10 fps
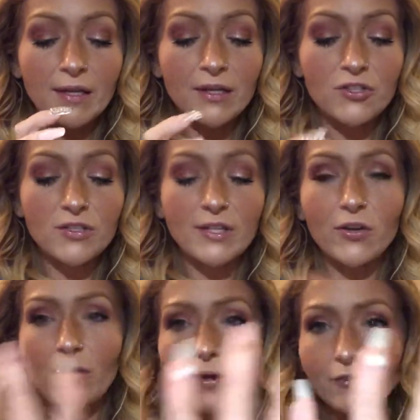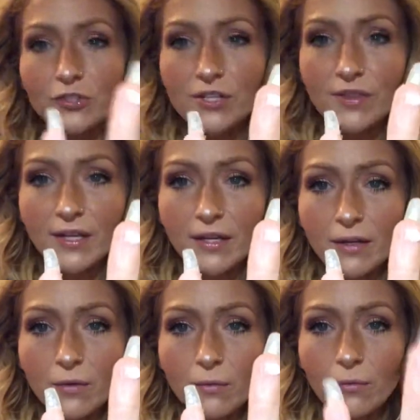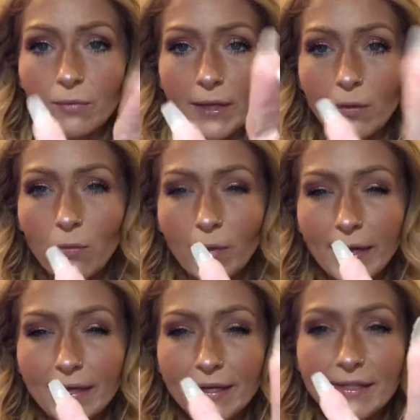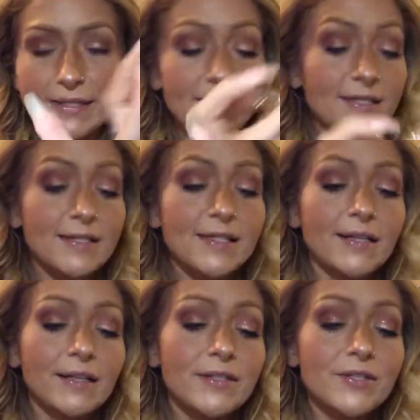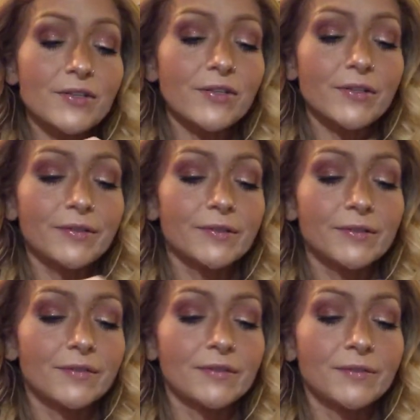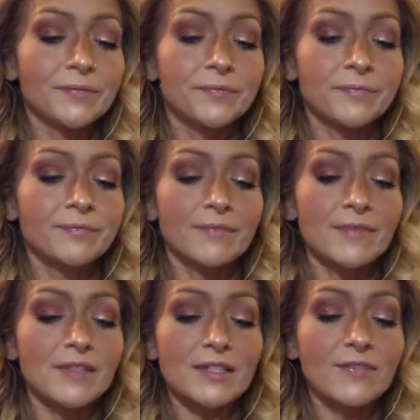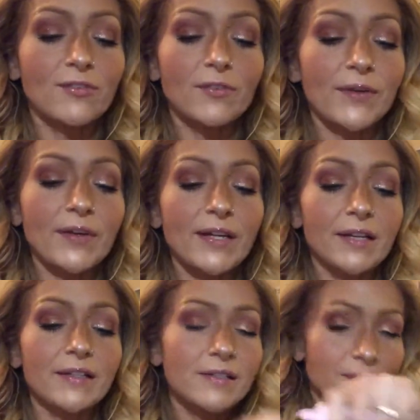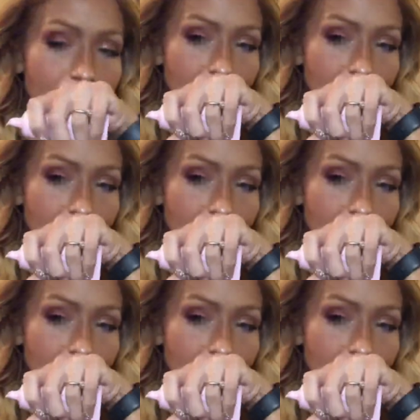It's just like your average thick, like white consistency cleanser. It does feel very nice.